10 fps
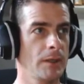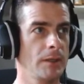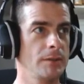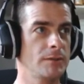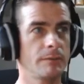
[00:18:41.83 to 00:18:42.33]

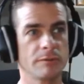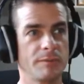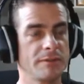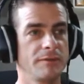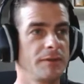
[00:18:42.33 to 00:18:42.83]
in some
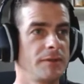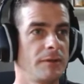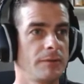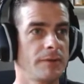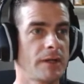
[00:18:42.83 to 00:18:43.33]
specific
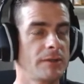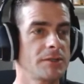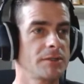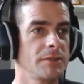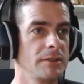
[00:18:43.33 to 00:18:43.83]

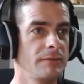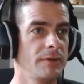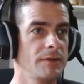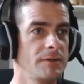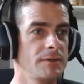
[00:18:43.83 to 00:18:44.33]
direction if
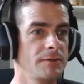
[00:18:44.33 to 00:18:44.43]
this